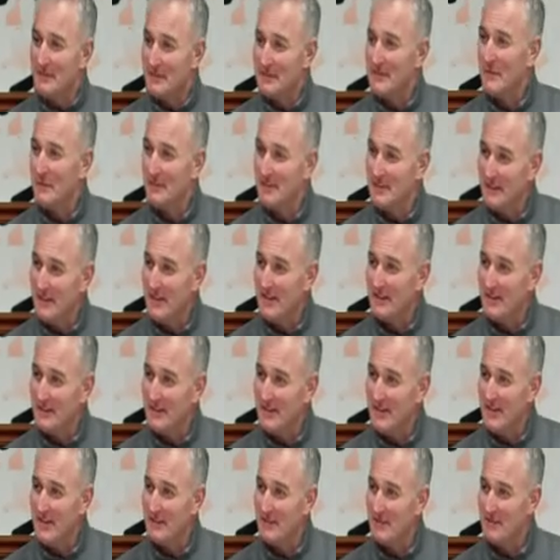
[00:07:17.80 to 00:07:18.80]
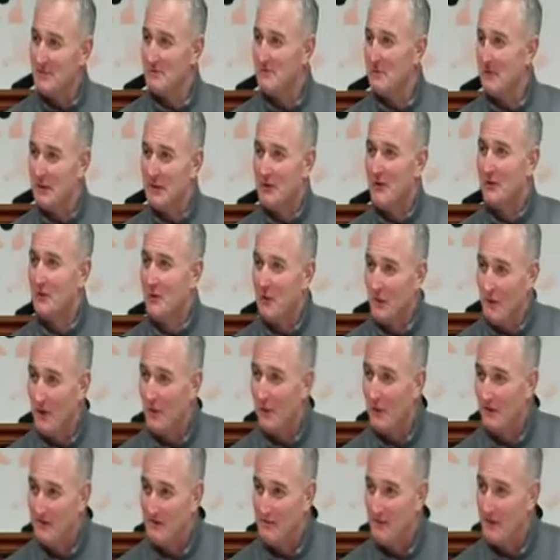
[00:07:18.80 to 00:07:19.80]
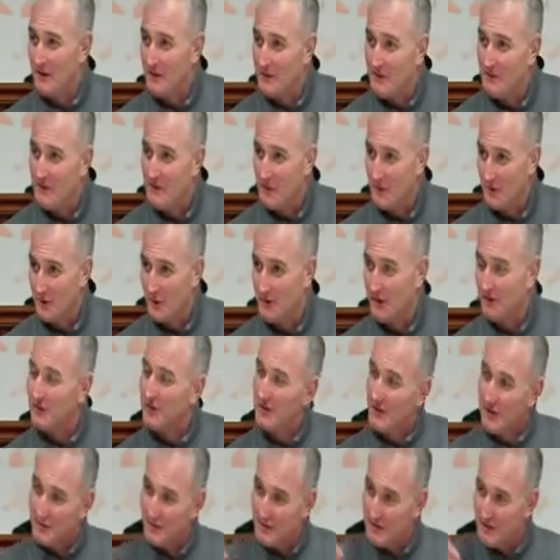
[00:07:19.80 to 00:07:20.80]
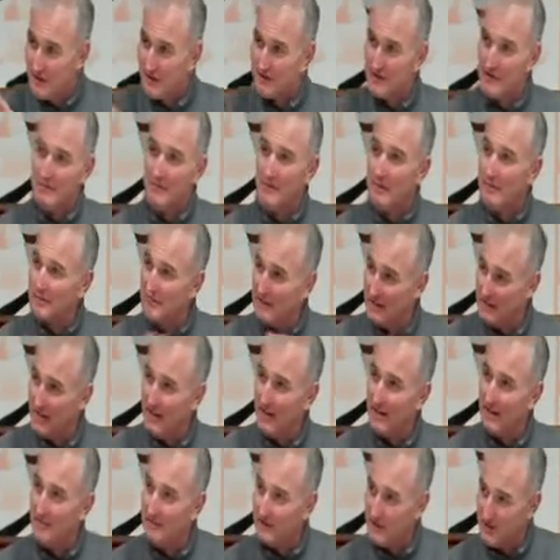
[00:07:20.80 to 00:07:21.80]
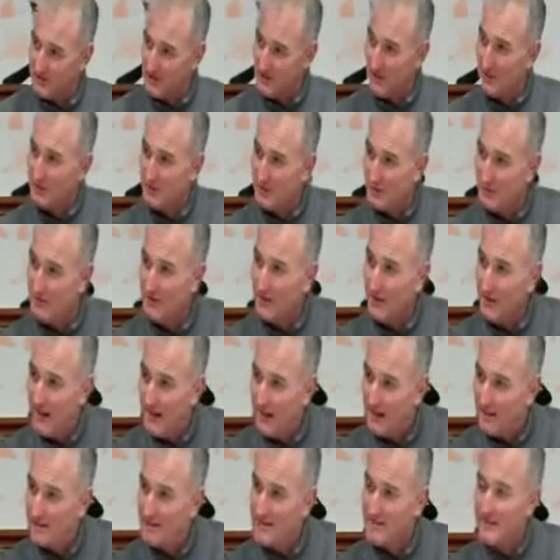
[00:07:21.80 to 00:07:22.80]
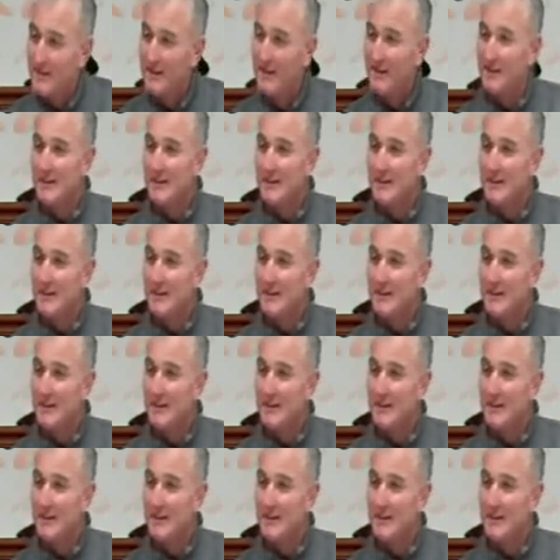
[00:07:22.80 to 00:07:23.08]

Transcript: that's won seven games, has been through what we've been through in terms of some ups and downs, especially over the last